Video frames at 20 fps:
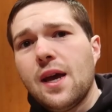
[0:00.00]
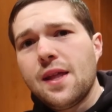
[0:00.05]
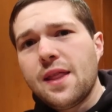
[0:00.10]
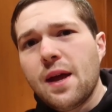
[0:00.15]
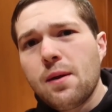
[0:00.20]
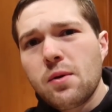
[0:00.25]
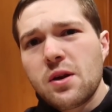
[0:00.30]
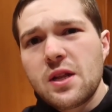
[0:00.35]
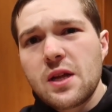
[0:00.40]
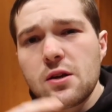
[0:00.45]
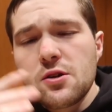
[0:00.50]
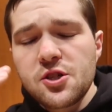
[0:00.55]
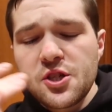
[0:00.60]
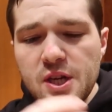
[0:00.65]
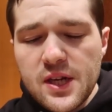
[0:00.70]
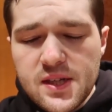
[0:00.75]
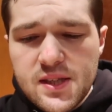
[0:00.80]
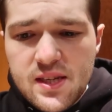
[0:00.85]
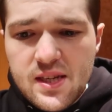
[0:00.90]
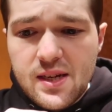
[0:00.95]
And that right there,
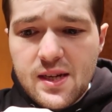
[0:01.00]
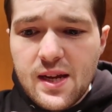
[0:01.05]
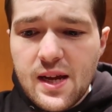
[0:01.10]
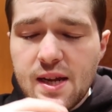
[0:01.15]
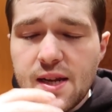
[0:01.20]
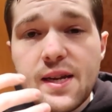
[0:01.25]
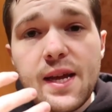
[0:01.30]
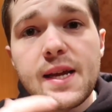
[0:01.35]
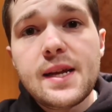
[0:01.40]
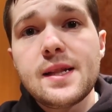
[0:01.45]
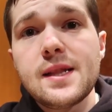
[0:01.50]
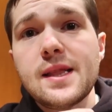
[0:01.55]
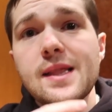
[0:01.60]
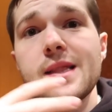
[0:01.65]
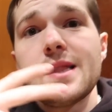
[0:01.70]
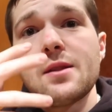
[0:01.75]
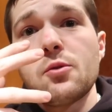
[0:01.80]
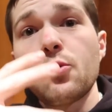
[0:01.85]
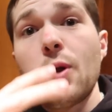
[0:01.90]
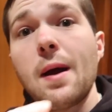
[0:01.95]
Jason and Nate
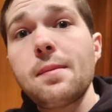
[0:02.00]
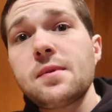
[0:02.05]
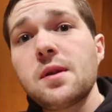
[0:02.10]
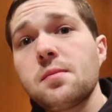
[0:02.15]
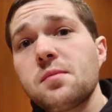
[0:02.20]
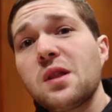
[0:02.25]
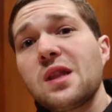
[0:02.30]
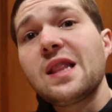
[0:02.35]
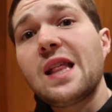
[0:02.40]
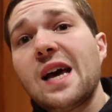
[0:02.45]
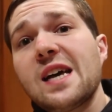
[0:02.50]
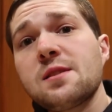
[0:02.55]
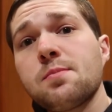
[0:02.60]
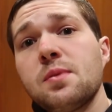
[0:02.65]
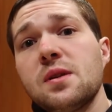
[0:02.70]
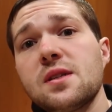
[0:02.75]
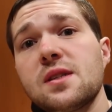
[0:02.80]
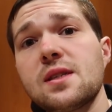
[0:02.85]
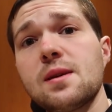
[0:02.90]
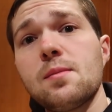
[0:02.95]
wrapped up the
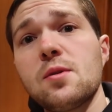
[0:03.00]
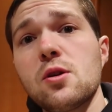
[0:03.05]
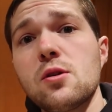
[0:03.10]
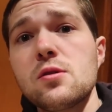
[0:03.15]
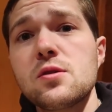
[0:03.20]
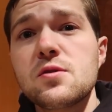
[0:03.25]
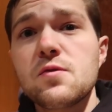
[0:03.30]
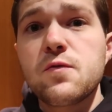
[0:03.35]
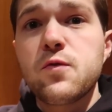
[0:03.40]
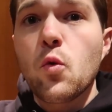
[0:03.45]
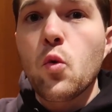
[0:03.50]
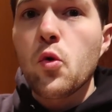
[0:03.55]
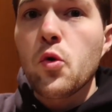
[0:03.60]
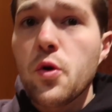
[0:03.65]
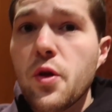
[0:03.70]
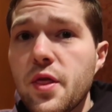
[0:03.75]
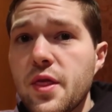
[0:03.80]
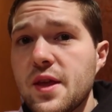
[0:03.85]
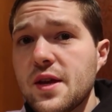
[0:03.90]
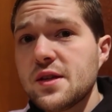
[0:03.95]
last bit of seminars
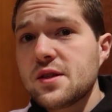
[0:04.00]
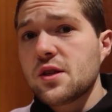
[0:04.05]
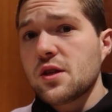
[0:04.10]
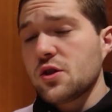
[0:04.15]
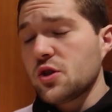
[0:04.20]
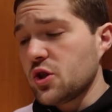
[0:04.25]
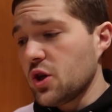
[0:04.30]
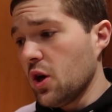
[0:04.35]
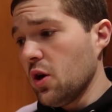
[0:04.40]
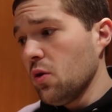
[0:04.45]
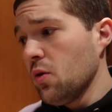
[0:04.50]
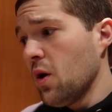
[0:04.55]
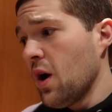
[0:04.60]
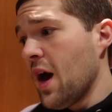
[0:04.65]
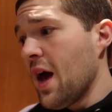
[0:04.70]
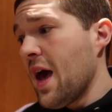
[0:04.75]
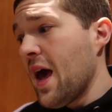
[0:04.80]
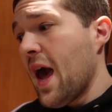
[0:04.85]
for this show.